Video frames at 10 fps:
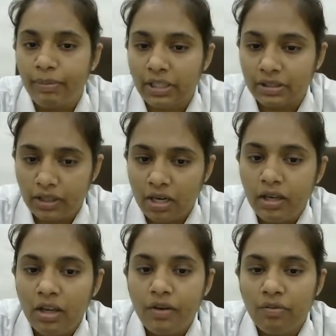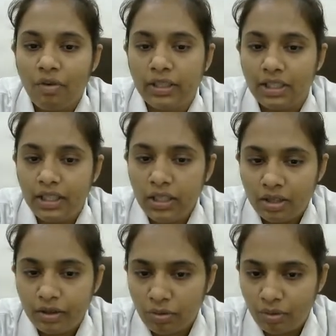patient for the
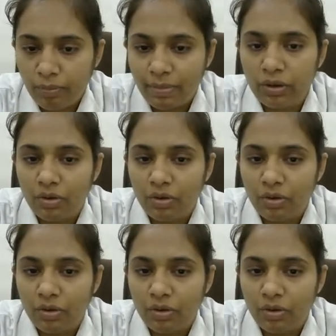coping.